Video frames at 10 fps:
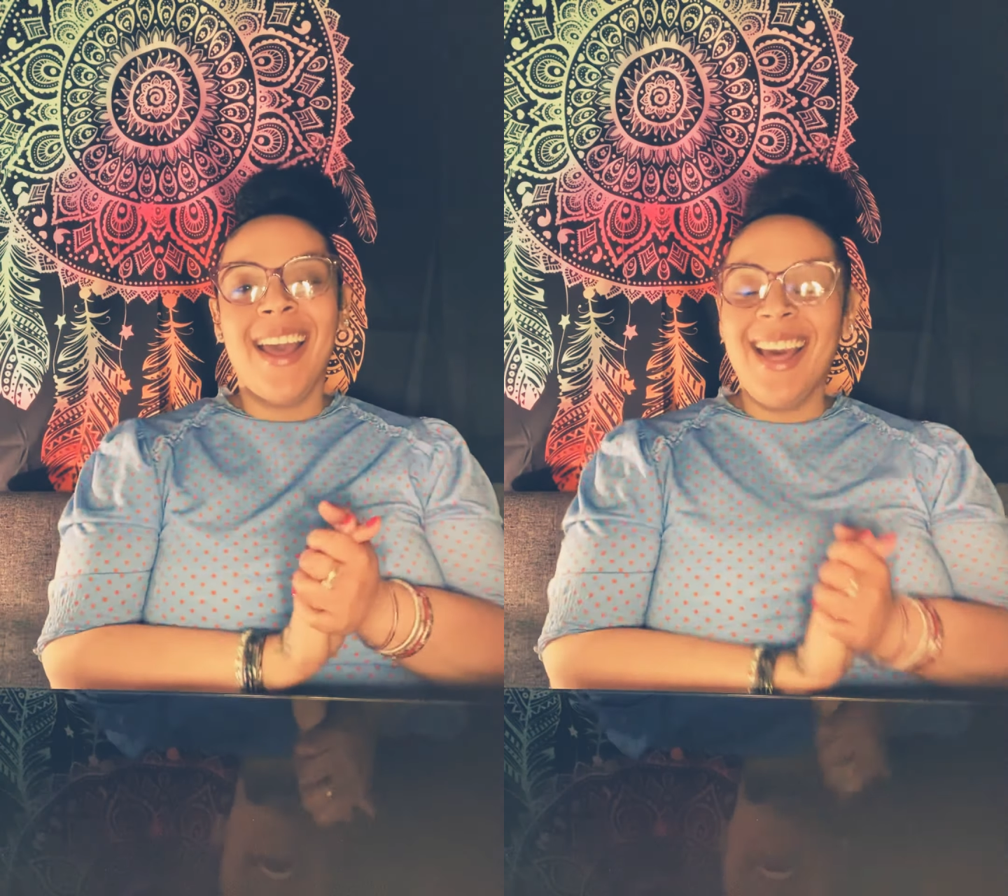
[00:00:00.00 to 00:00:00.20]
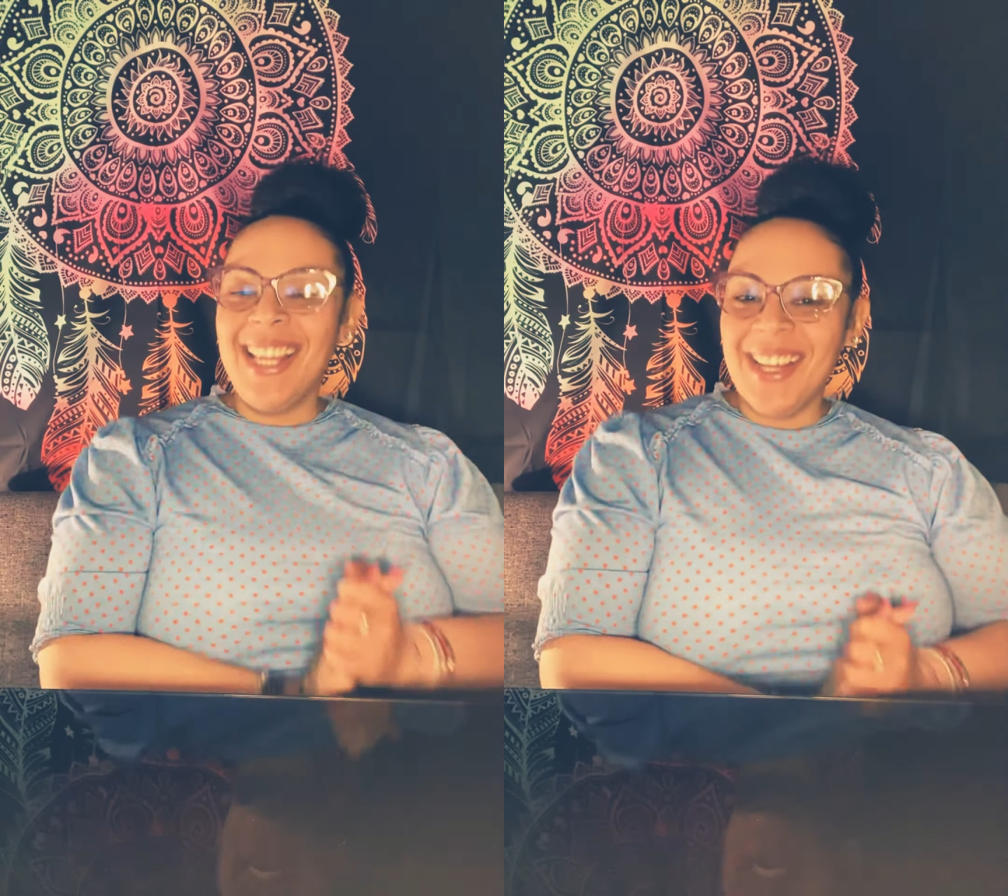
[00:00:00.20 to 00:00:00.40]

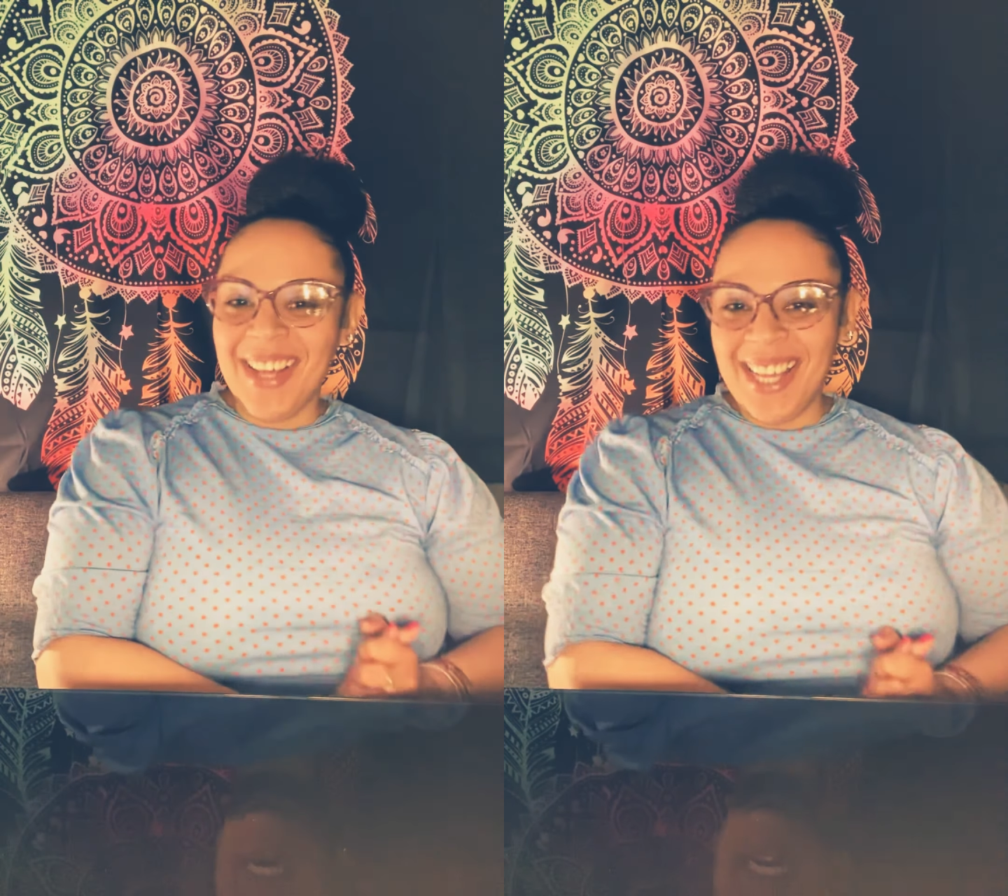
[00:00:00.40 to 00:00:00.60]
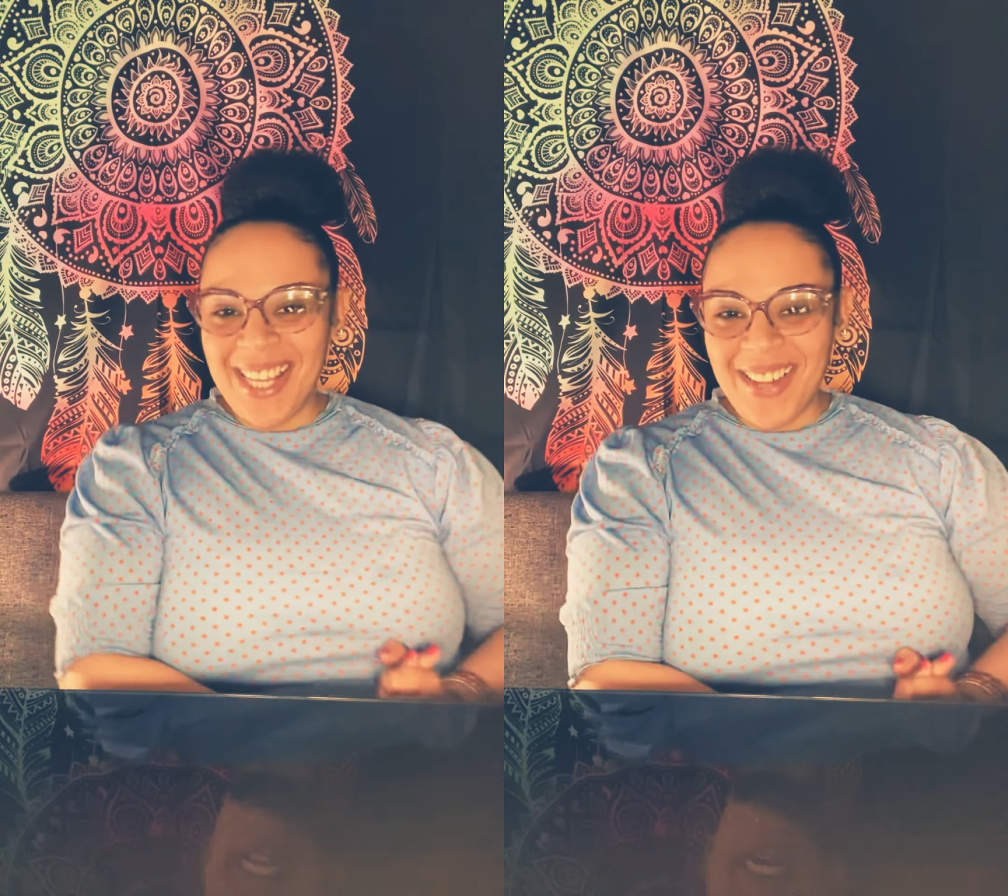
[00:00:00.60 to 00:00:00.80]

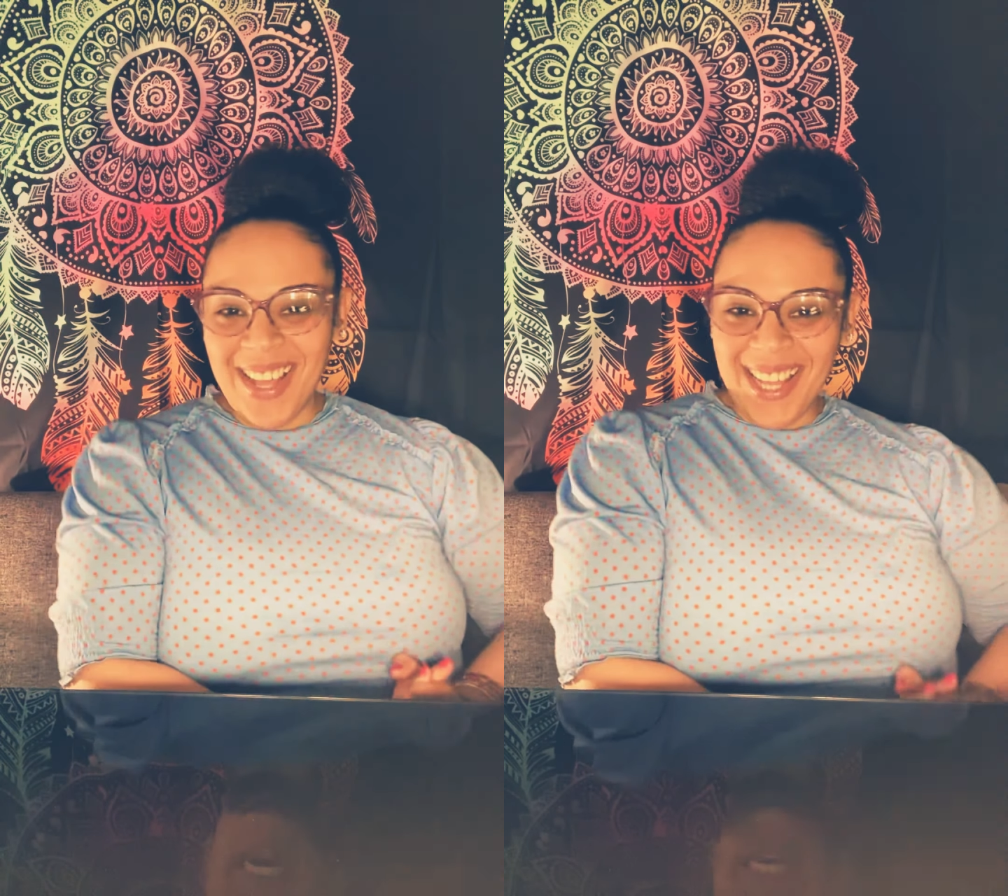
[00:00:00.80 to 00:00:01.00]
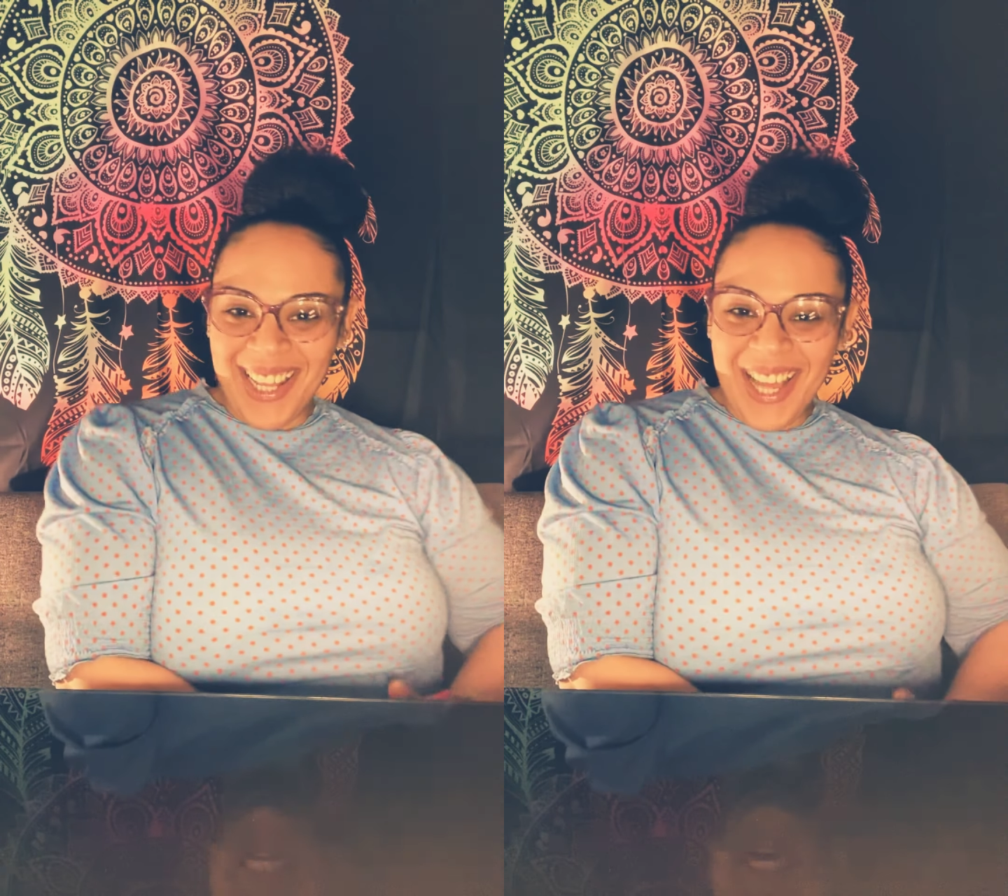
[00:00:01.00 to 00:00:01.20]
Hello
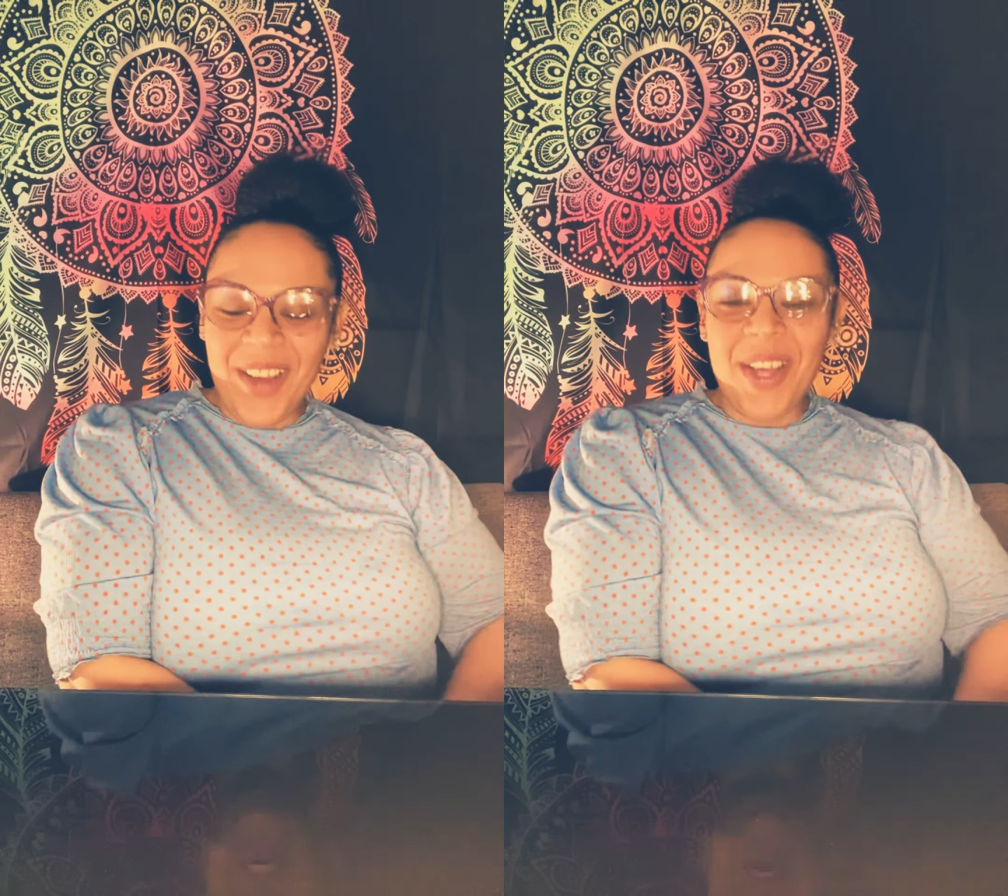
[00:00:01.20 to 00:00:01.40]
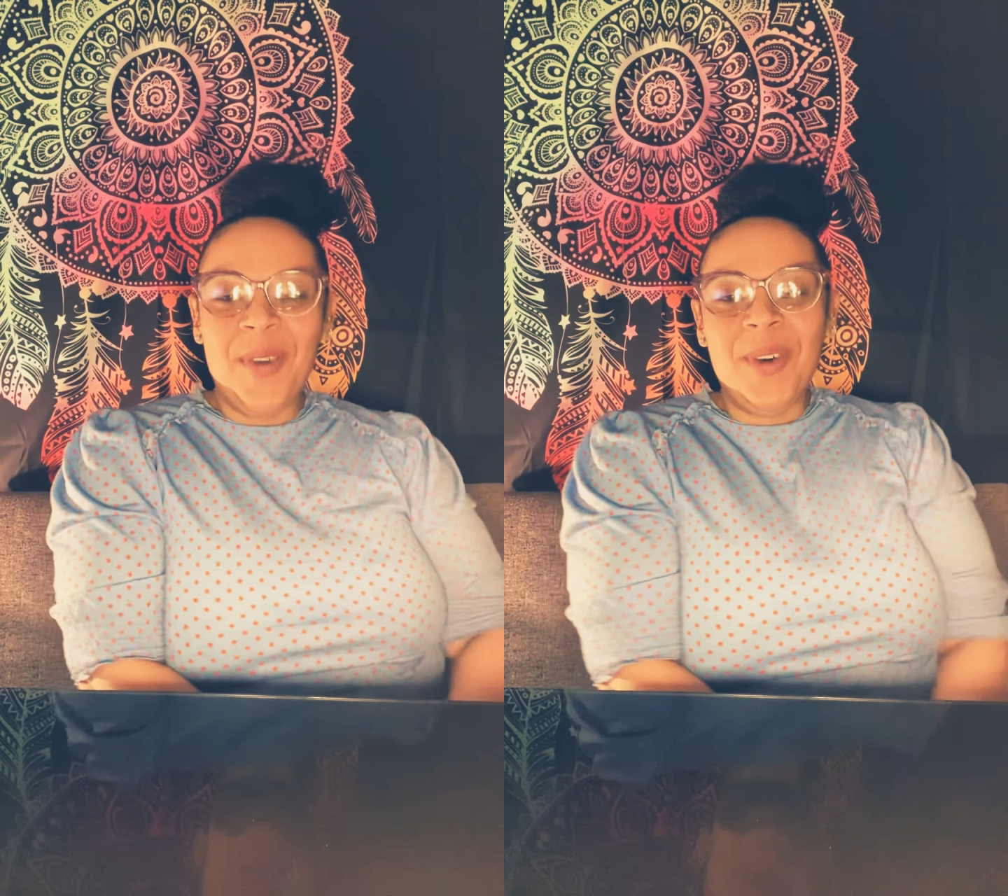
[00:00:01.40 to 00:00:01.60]
and